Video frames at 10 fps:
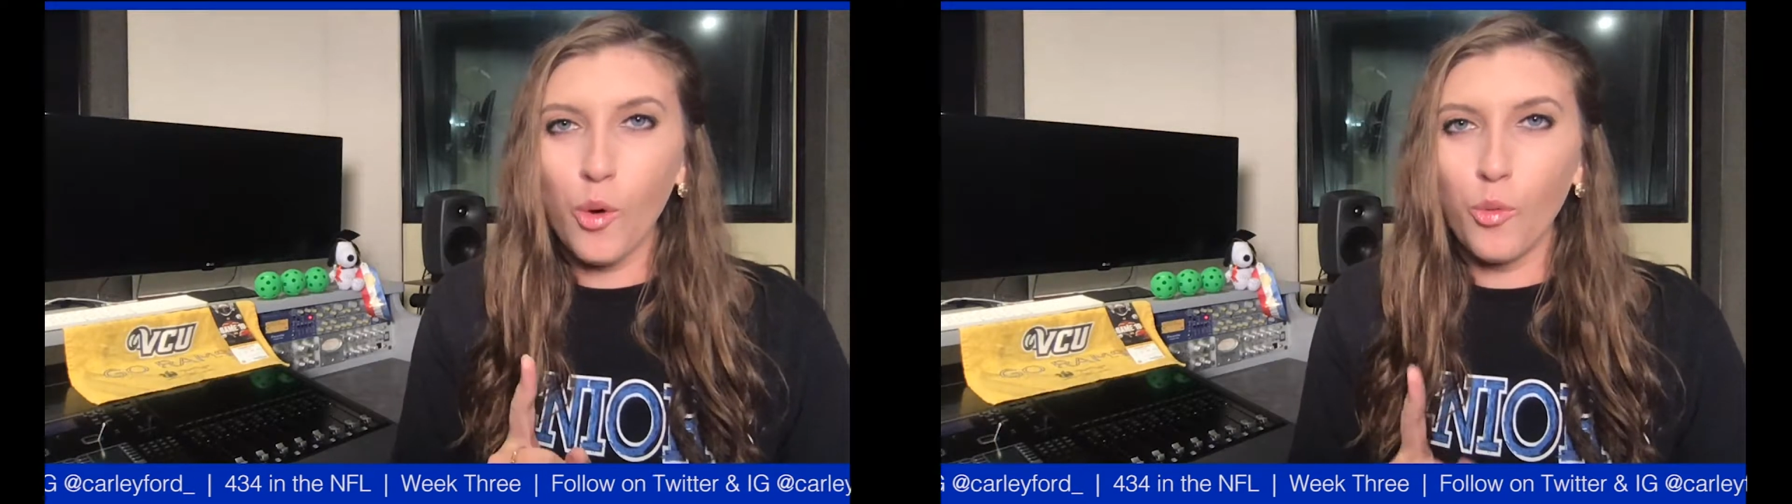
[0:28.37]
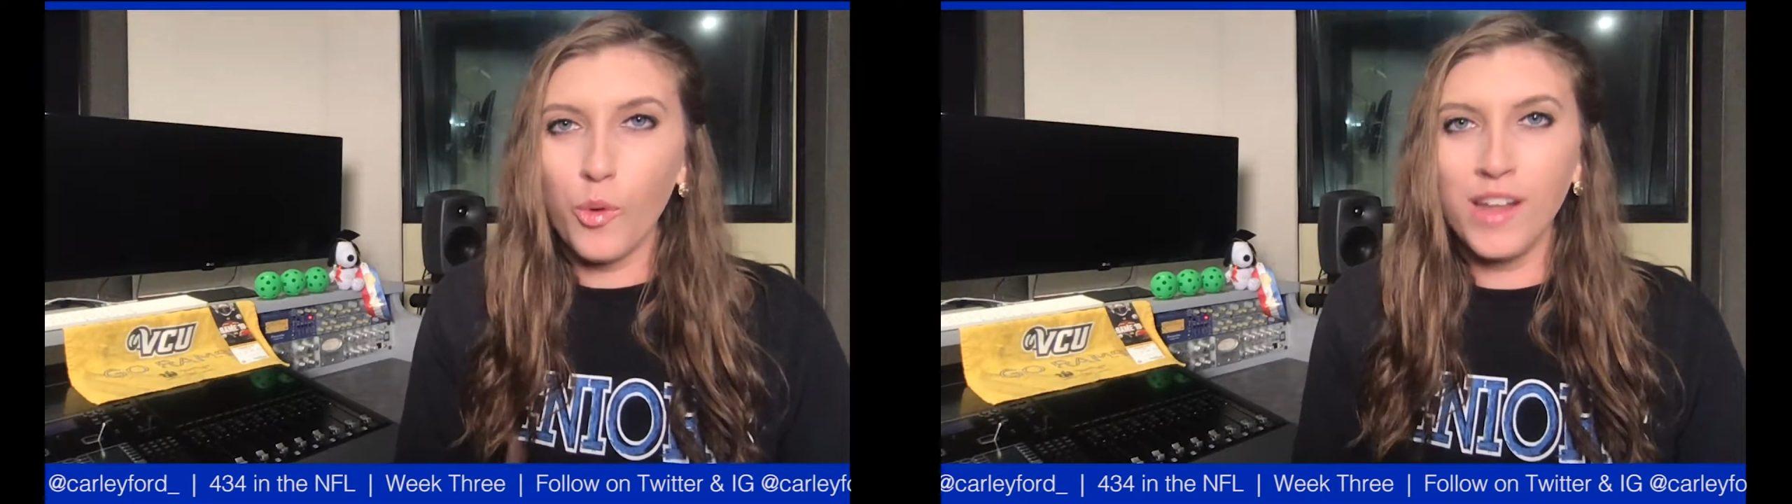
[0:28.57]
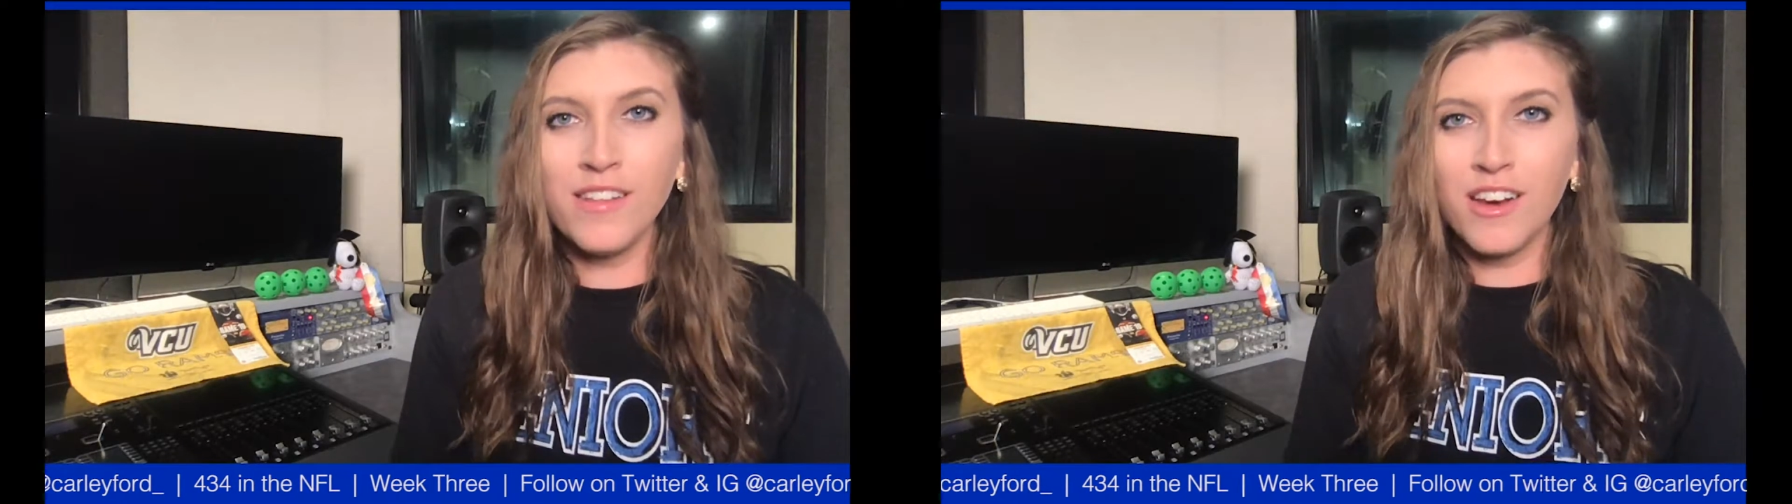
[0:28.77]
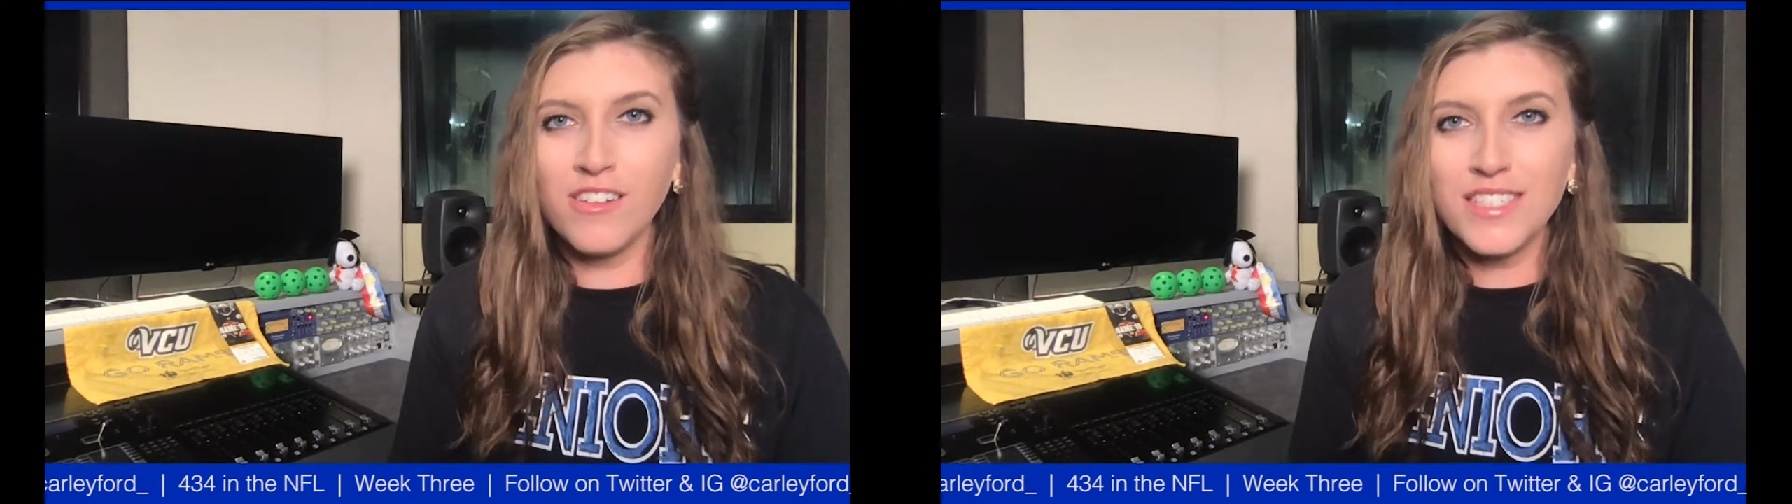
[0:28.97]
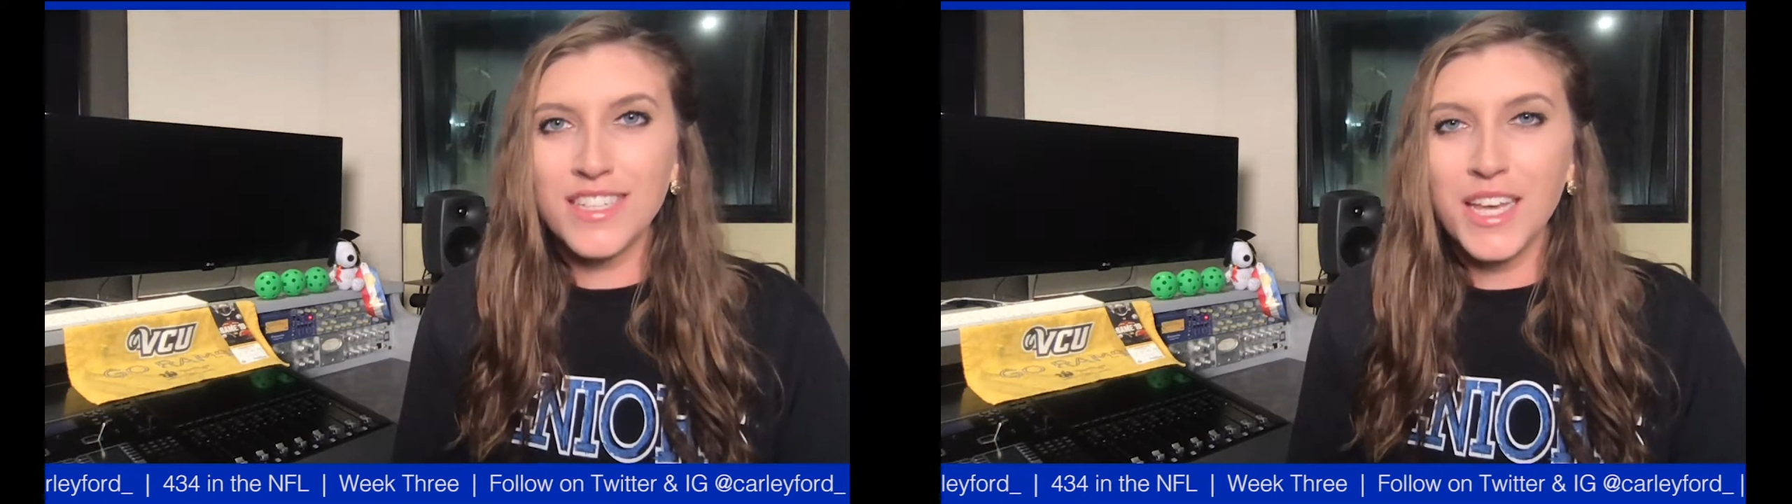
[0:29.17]
1
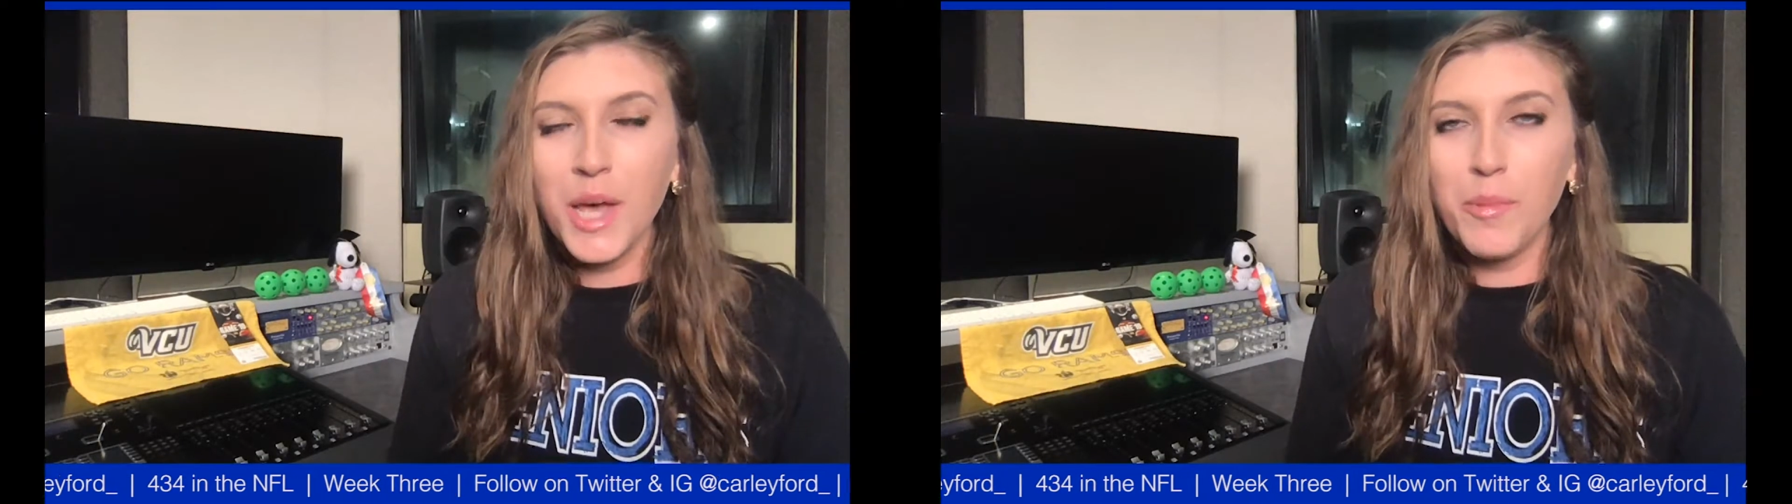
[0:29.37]
loss.